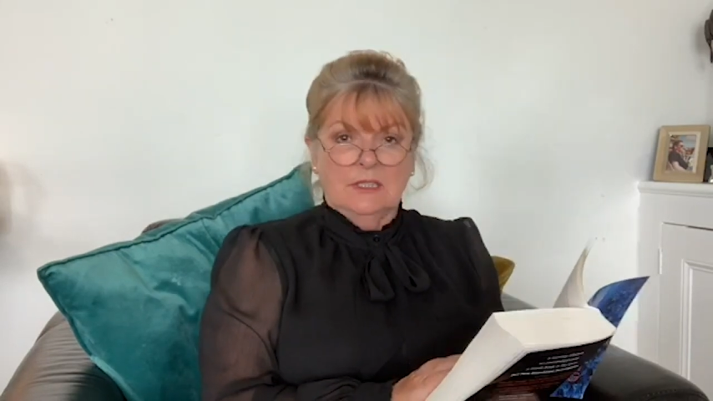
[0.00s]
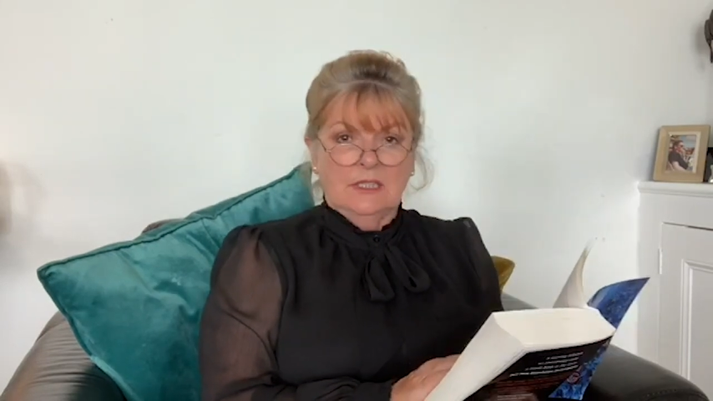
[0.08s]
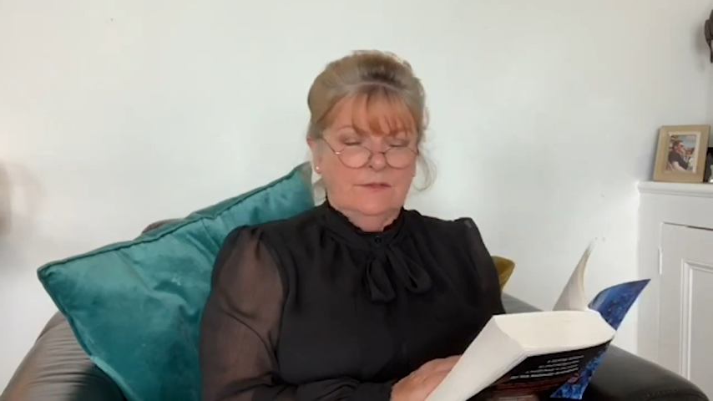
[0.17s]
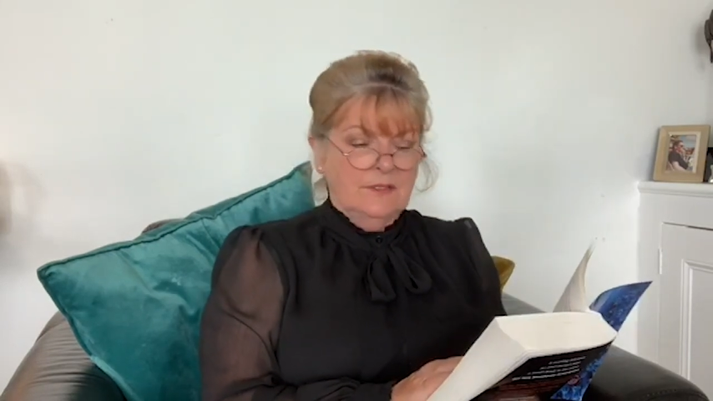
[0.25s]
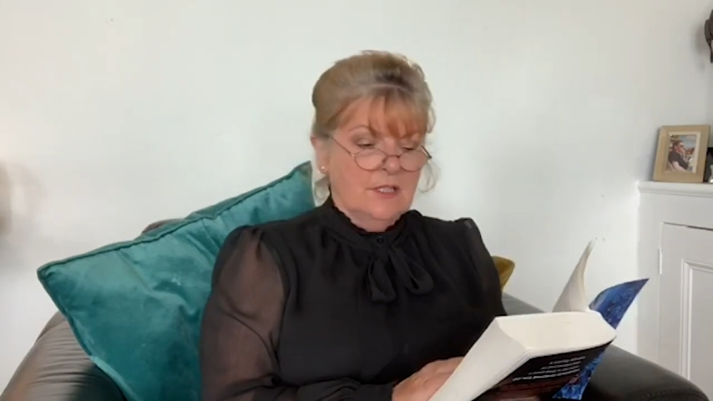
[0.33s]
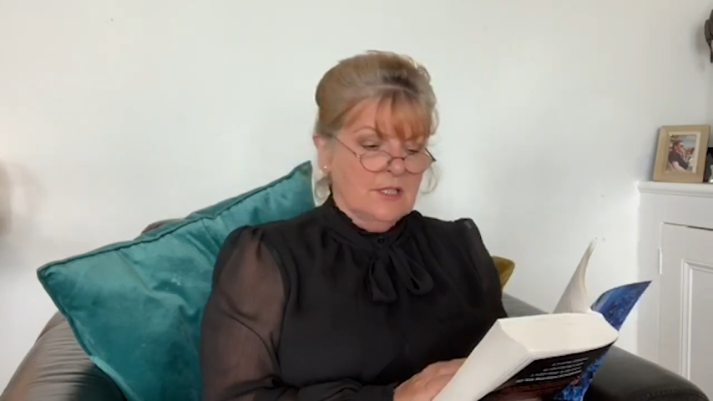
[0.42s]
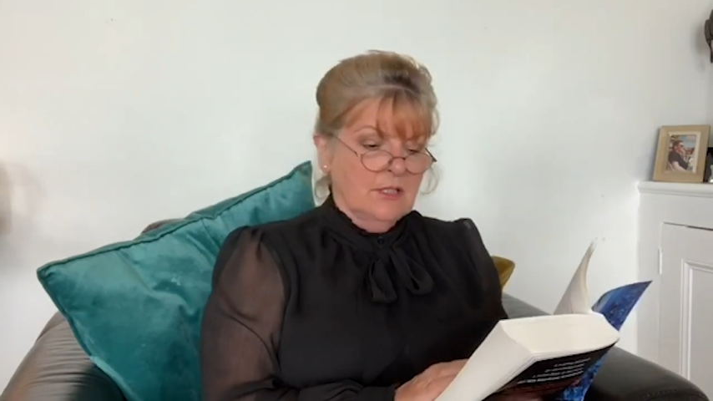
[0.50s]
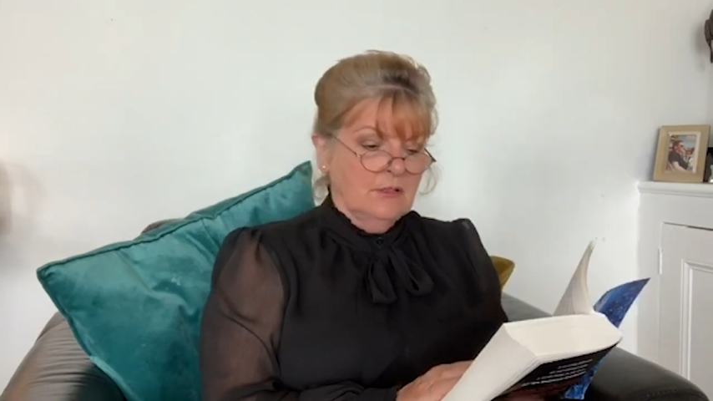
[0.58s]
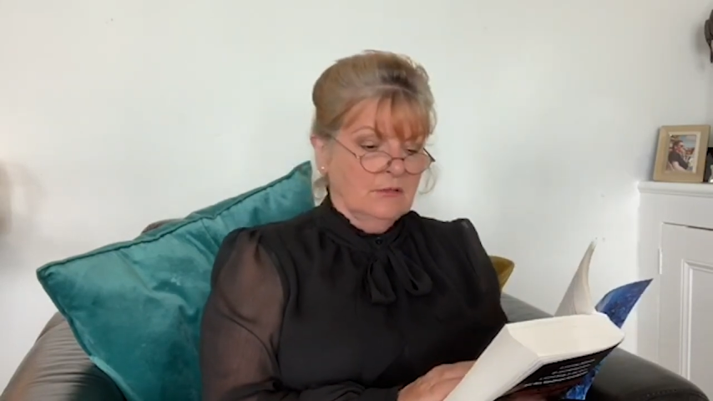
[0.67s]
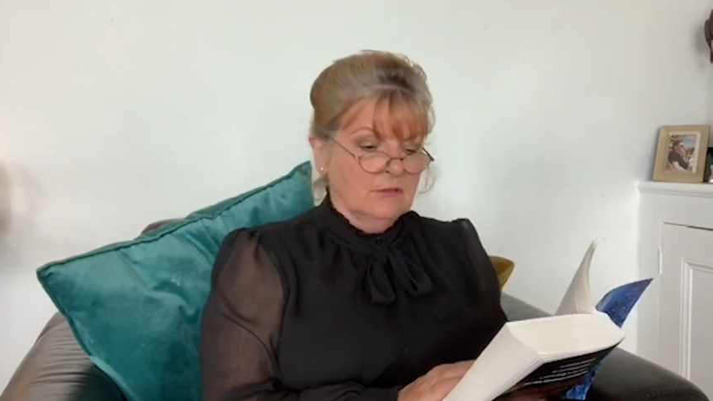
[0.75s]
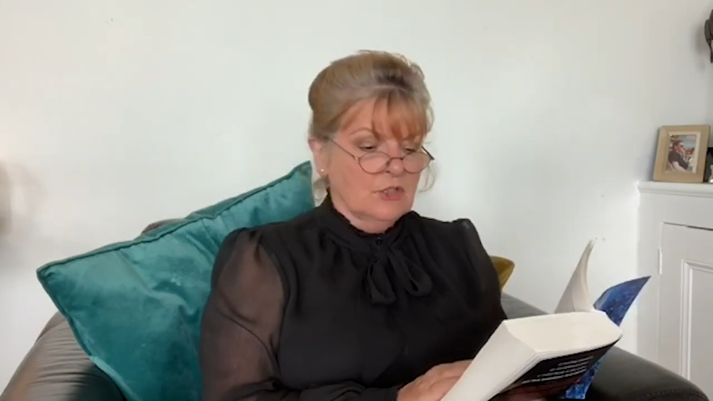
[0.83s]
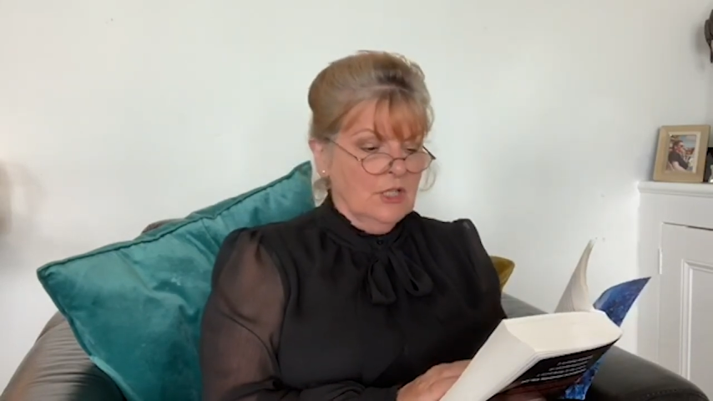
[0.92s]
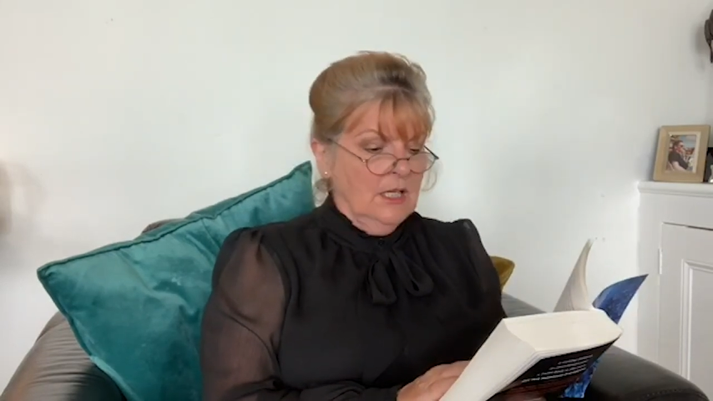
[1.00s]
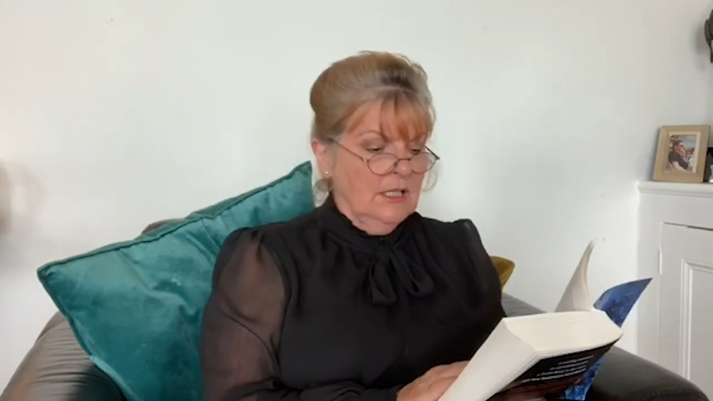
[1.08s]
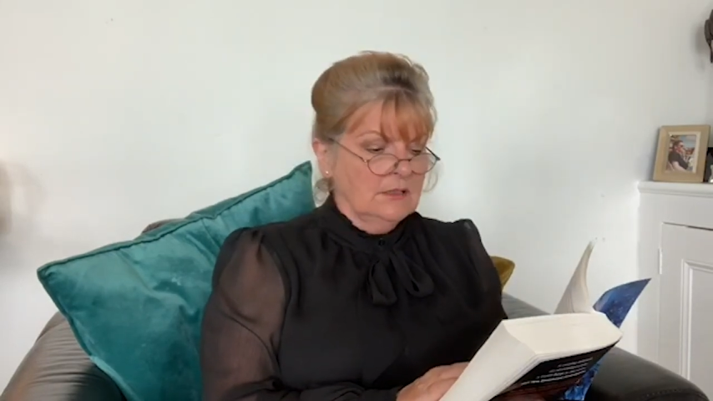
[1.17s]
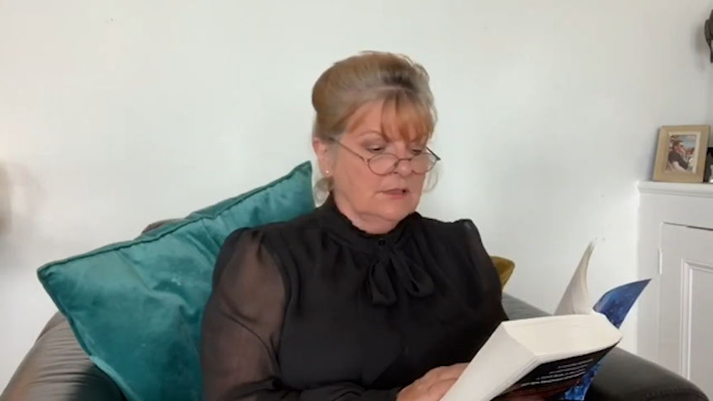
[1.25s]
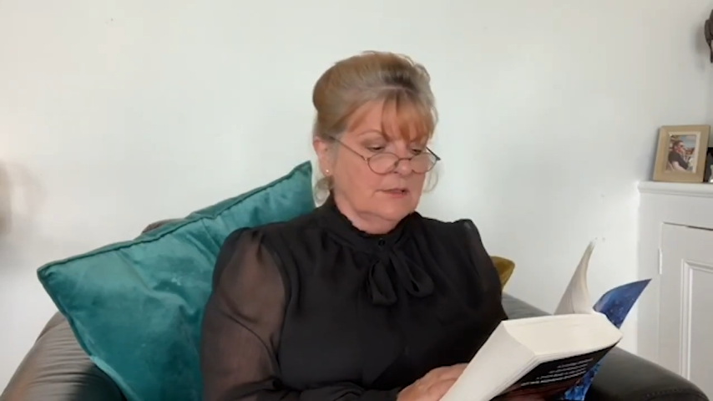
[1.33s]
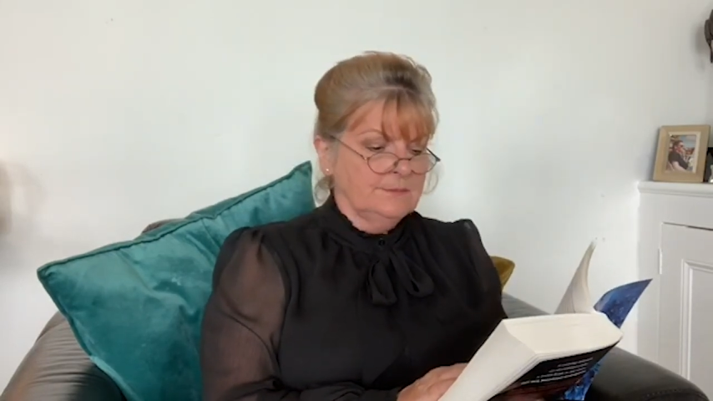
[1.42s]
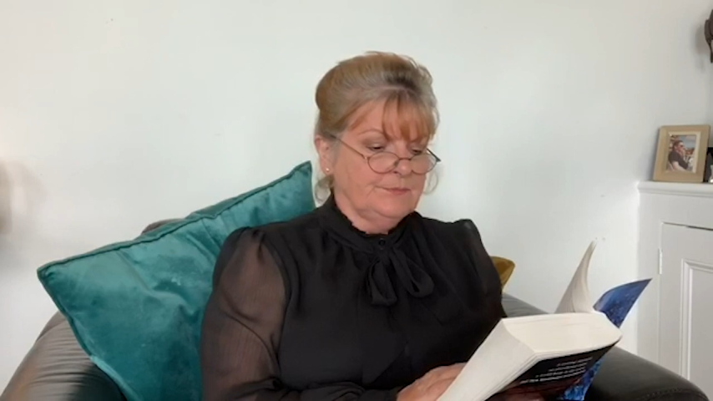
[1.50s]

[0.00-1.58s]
even as a young child.